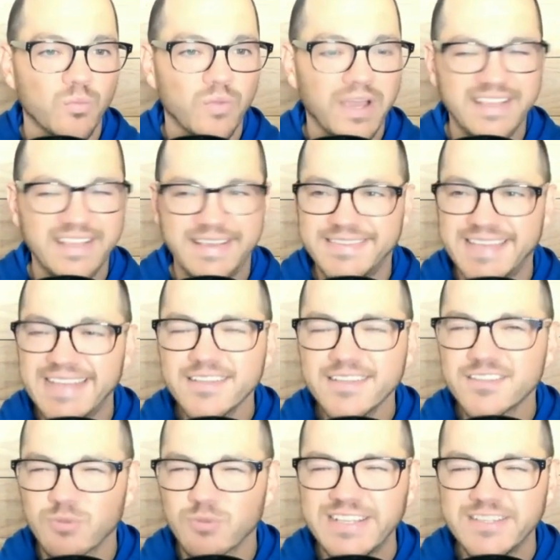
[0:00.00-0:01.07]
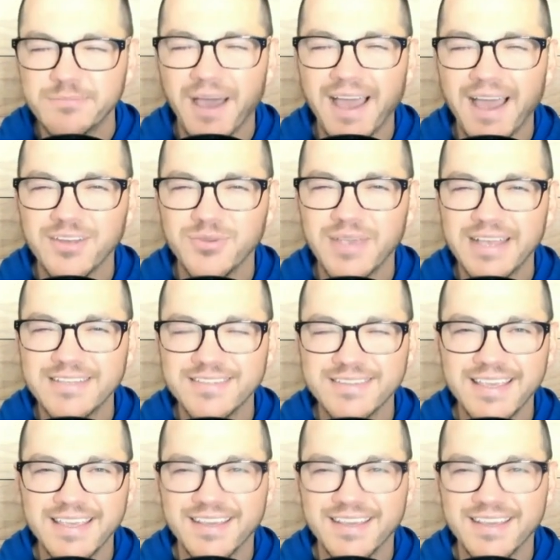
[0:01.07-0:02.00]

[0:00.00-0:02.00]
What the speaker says: Is that the sweet spot, you guys think?